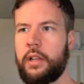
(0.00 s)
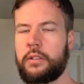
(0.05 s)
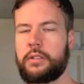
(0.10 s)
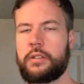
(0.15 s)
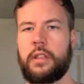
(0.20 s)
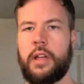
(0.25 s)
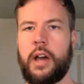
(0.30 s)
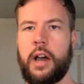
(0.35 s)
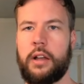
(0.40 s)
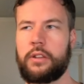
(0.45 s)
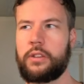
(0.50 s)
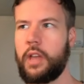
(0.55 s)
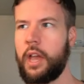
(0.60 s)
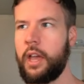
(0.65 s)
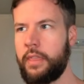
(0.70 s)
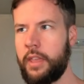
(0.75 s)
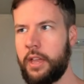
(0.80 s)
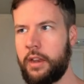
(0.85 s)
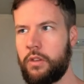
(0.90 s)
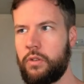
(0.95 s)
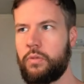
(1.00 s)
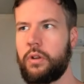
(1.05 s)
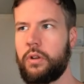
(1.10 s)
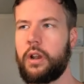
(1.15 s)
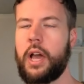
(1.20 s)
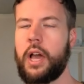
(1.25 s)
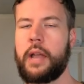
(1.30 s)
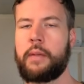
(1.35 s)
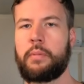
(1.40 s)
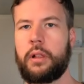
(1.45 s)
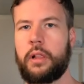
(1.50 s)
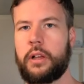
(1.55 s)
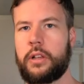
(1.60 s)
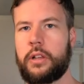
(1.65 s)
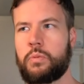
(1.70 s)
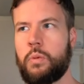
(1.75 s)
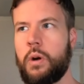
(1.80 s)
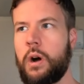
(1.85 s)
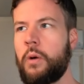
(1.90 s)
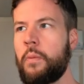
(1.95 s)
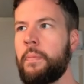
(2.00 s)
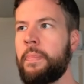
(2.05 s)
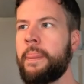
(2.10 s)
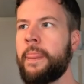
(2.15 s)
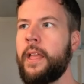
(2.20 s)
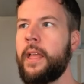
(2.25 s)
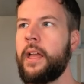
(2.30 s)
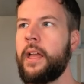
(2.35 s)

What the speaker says: into that, and then you'd label it as well.